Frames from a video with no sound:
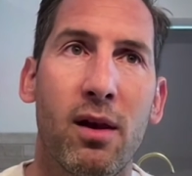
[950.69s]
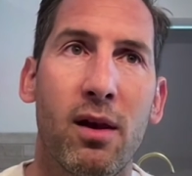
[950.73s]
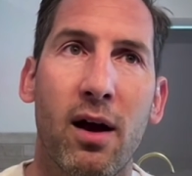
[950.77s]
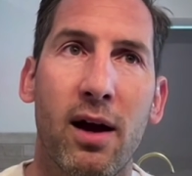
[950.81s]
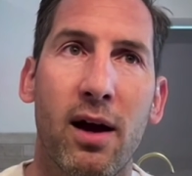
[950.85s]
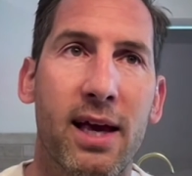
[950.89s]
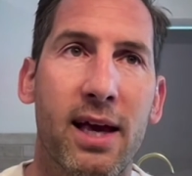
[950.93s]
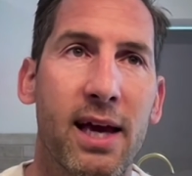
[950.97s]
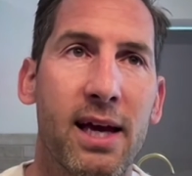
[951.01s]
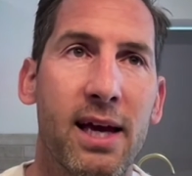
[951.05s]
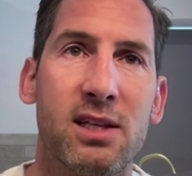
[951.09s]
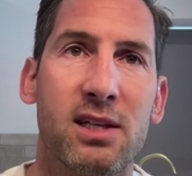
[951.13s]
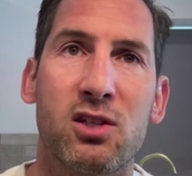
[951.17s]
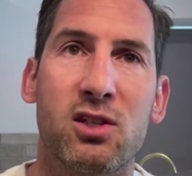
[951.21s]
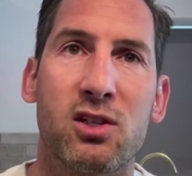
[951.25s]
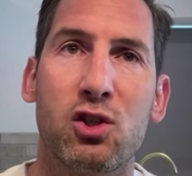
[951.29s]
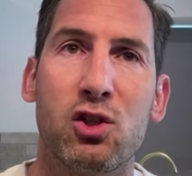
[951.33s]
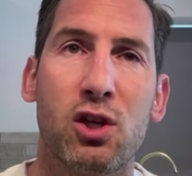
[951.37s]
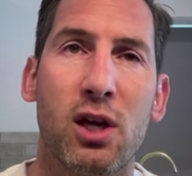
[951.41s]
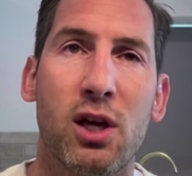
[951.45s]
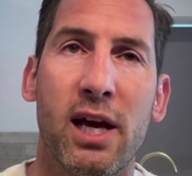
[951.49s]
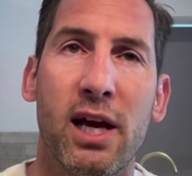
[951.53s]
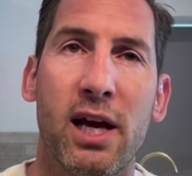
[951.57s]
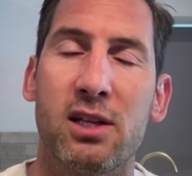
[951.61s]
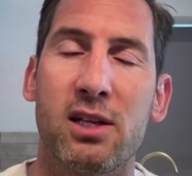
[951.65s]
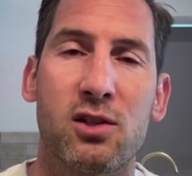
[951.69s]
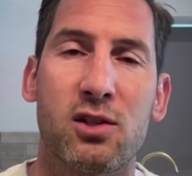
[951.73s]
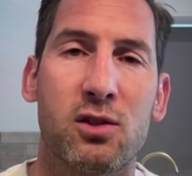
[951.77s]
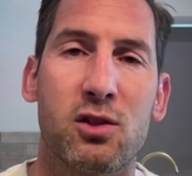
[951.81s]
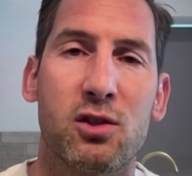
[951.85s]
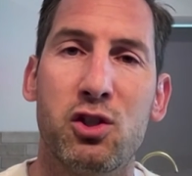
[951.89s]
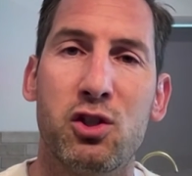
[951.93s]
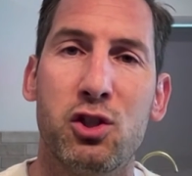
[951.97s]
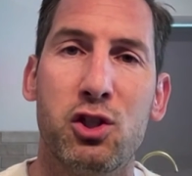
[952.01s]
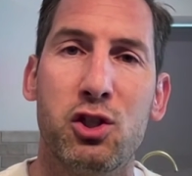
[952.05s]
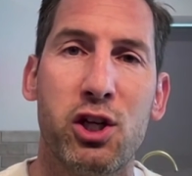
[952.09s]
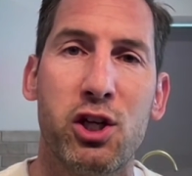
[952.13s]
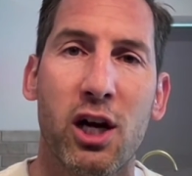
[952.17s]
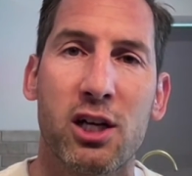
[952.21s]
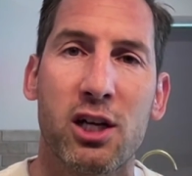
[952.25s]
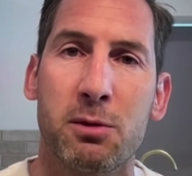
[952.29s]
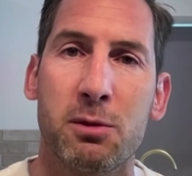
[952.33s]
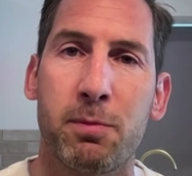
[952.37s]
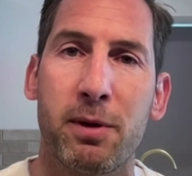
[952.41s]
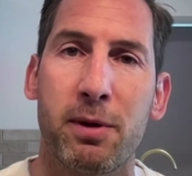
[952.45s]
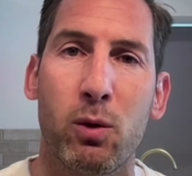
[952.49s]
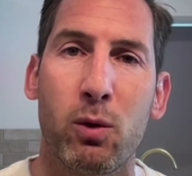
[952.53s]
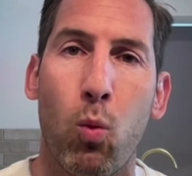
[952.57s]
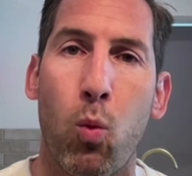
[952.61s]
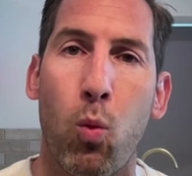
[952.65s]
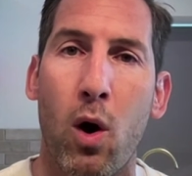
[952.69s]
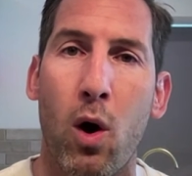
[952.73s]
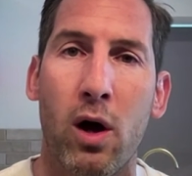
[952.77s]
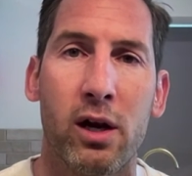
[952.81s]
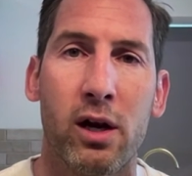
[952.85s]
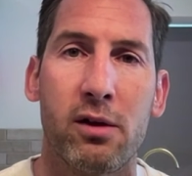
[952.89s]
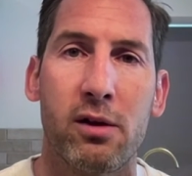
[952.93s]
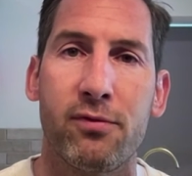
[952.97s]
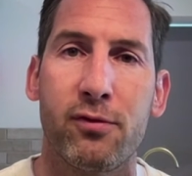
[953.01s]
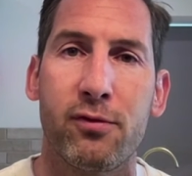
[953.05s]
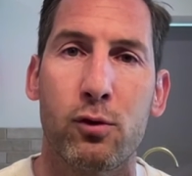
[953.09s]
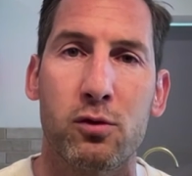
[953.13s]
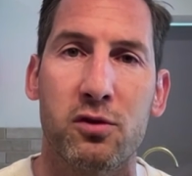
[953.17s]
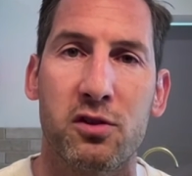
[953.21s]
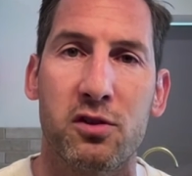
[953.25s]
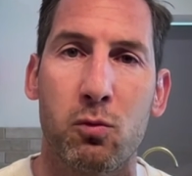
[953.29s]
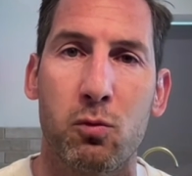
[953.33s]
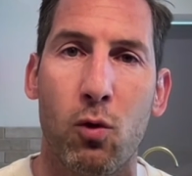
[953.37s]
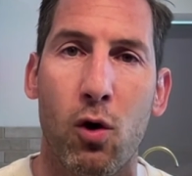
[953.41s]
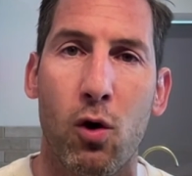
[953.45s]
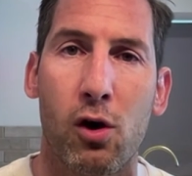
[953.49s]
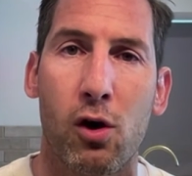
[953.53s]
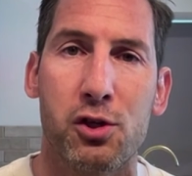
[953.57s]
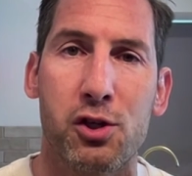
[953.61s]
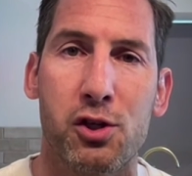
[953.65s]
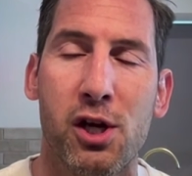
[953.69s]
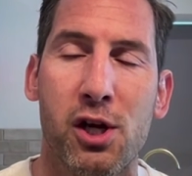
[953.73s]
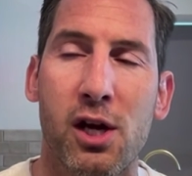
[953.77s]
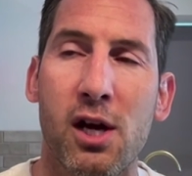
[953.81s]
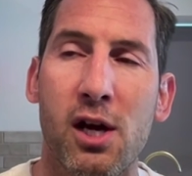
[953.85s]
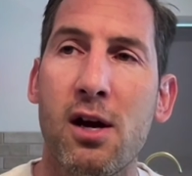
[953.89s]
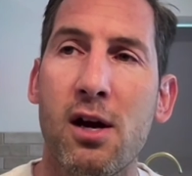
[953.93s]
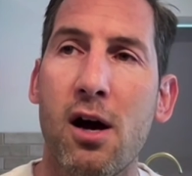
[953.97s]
Like it's just been wonderful to watch.